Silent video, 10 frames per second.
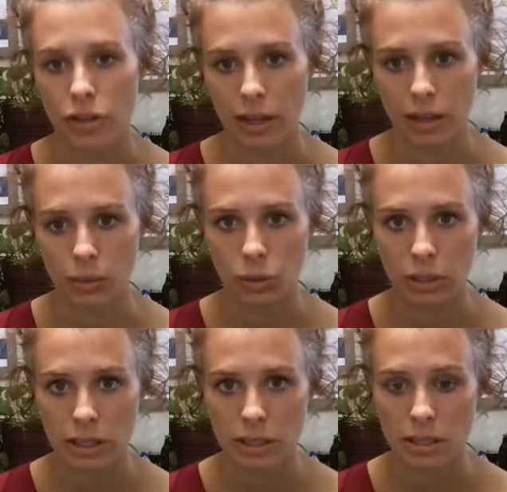thing that will
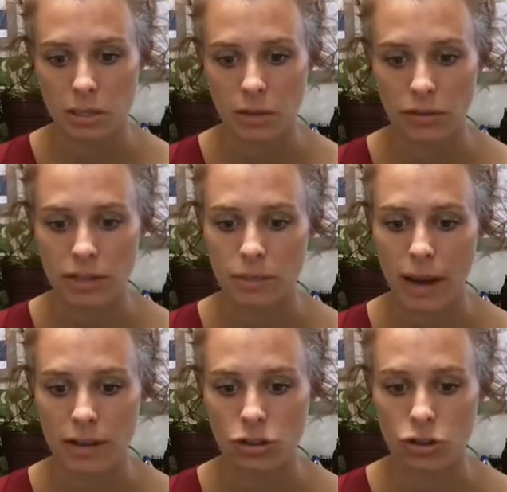lead to some of these
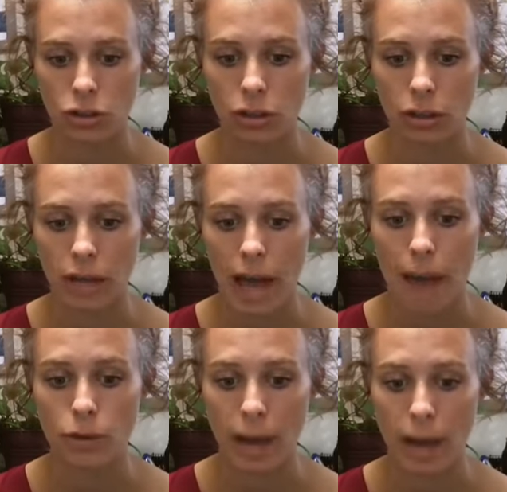postural
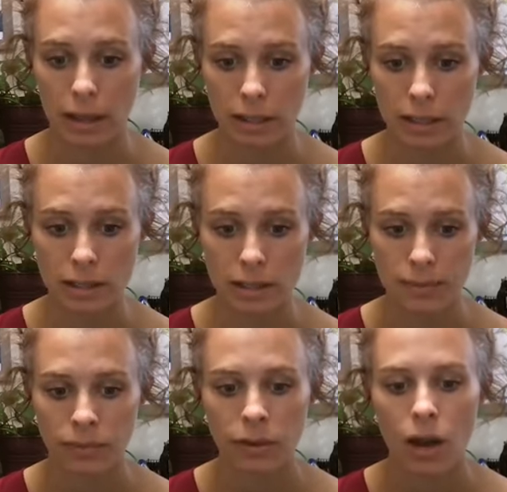abnormalities.
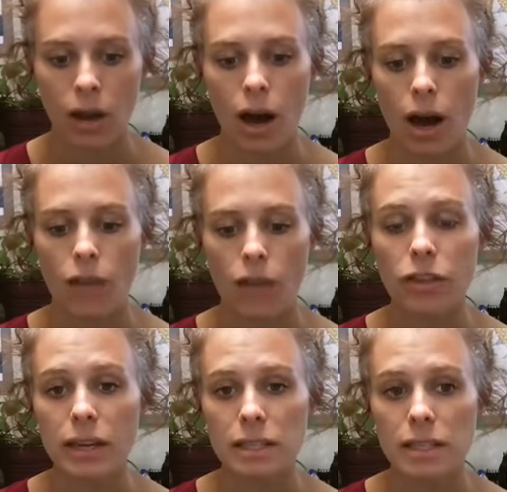Other
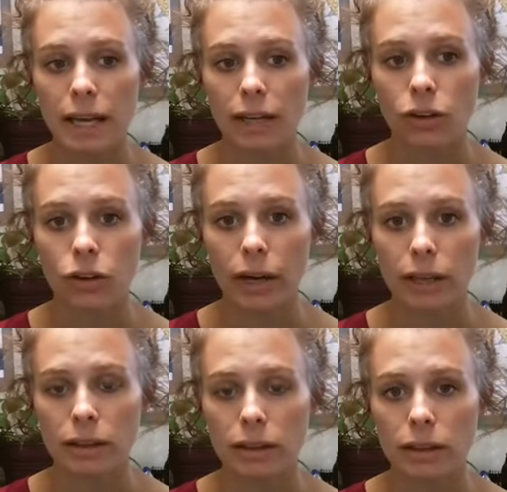things that can
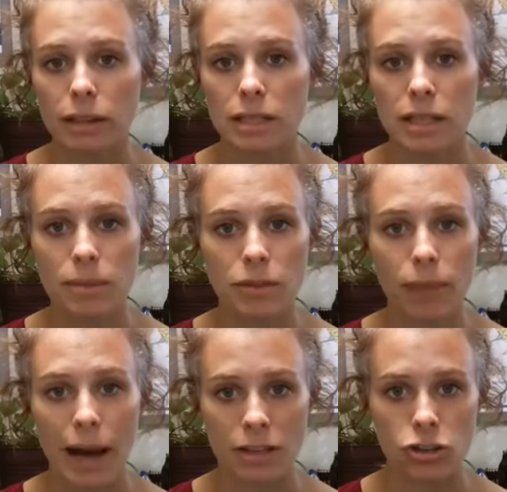create these types of
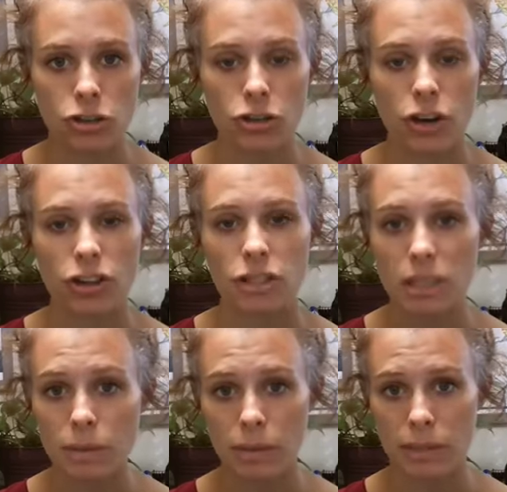postures are your
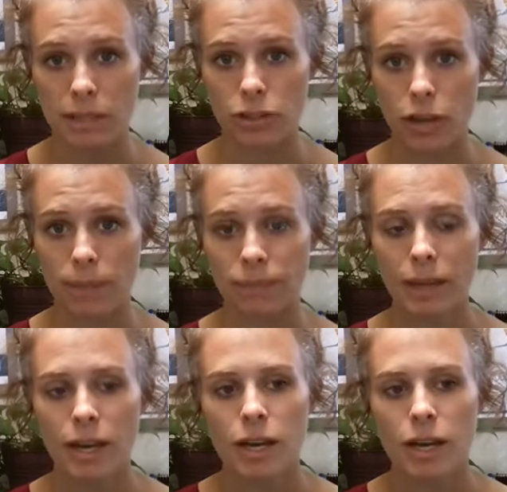sleeping position.